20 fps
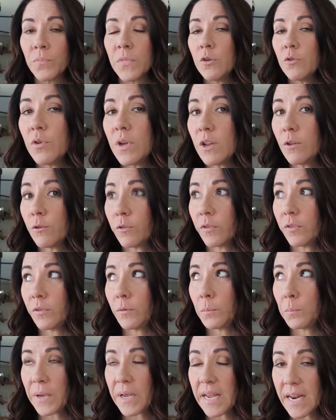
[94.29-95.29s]
you can either
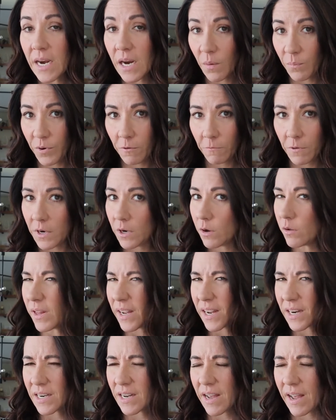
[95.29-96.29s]
speed up your video
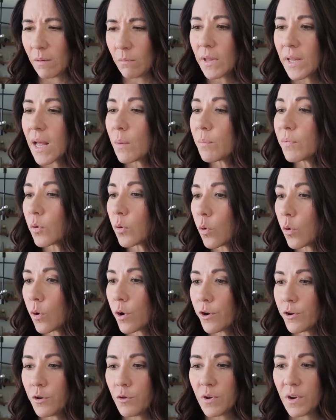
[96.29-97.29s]
like a time lapse,
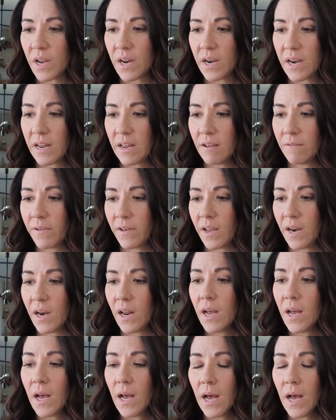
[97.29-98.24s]
or you can even